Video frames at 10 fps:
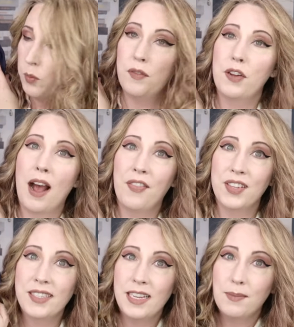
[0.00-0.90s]
We've got
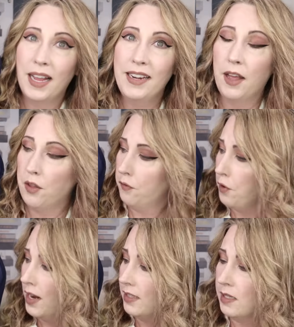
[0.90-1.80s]
the seam line down the front,